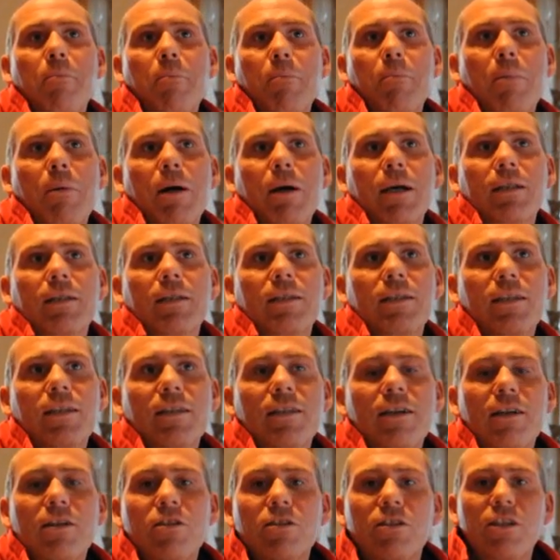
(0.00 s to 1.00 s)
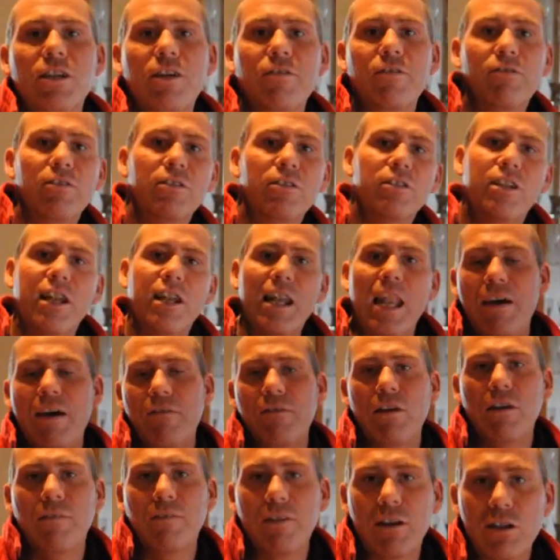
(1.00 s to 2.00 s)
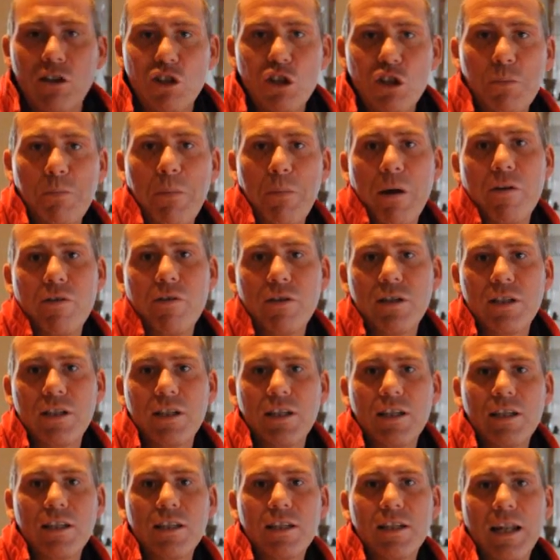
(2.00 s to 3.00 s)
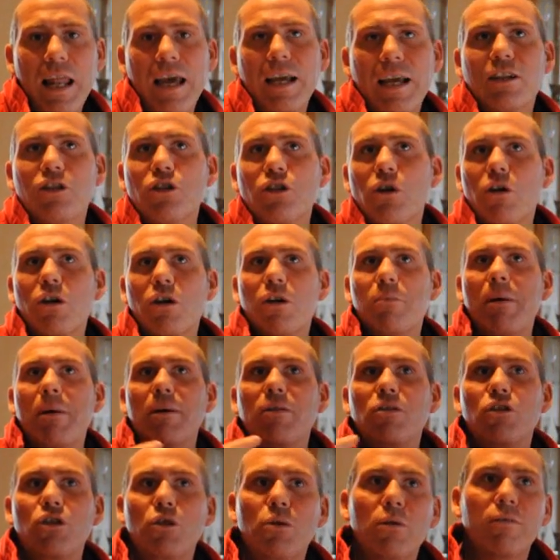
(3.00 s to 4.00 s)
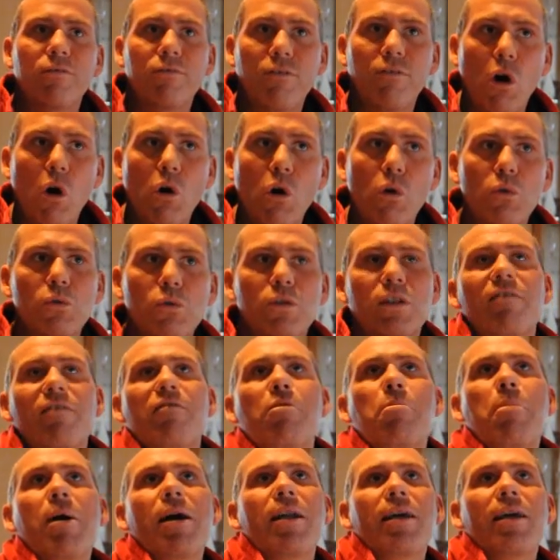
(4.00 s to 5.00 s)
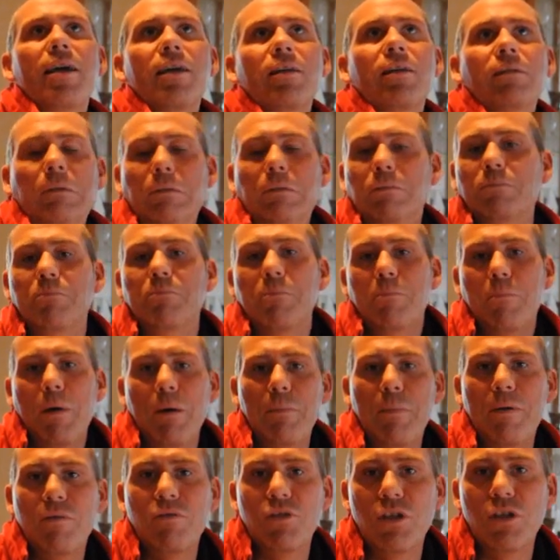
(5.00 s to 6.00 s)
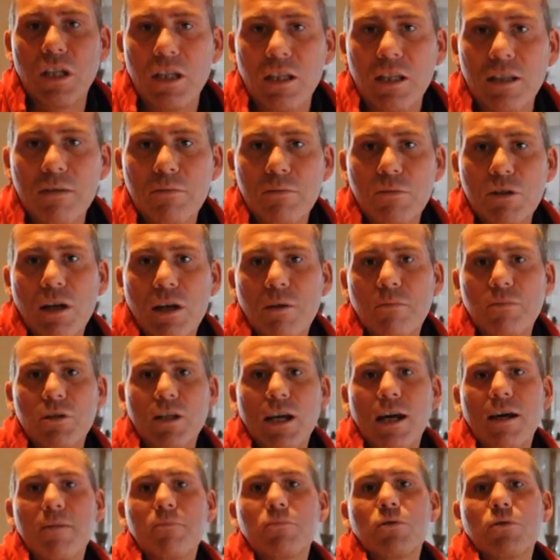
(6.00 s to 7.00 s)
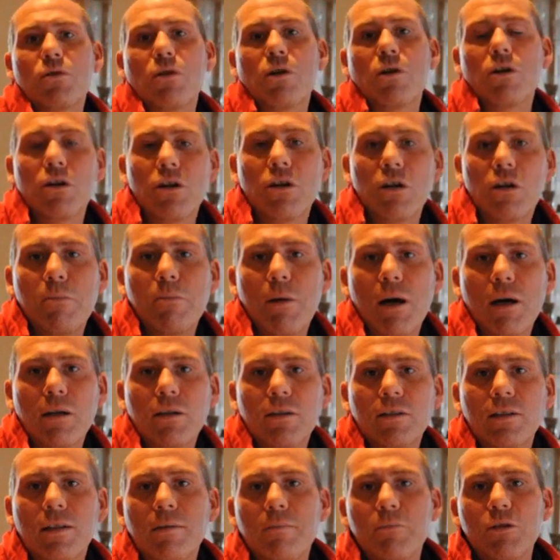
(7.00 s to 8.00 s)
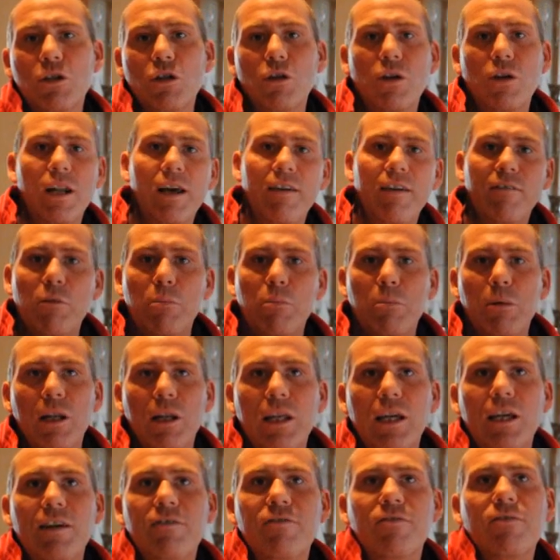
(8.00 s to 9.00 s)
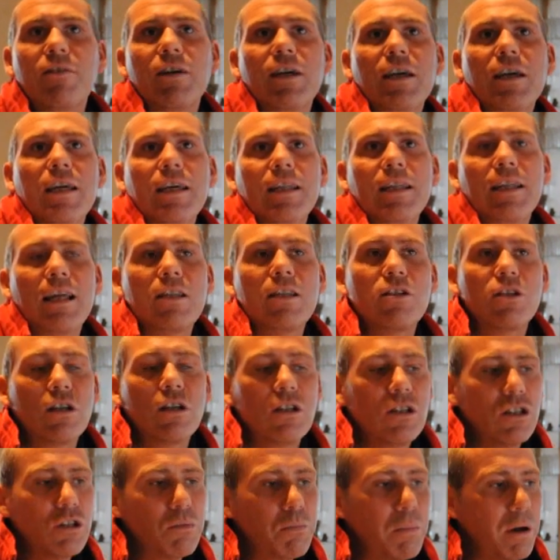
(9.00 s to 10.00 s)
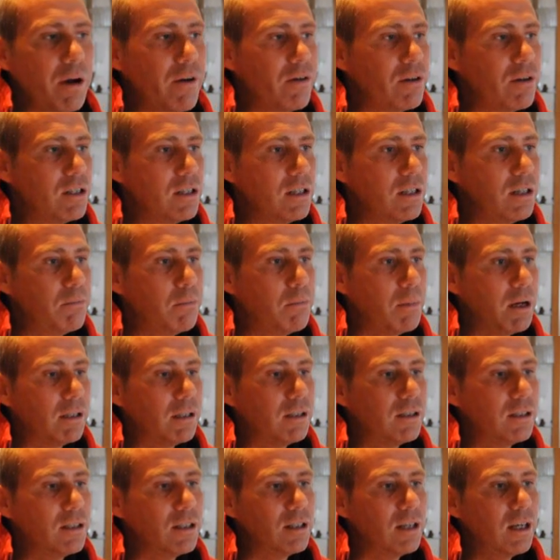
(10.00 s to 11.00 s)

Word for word: But there are different level of conspiracies, like talking about U F Os. Everybody maybe have seen them sometimes or heard about them, and you can have a belief that's a conspiracy, but.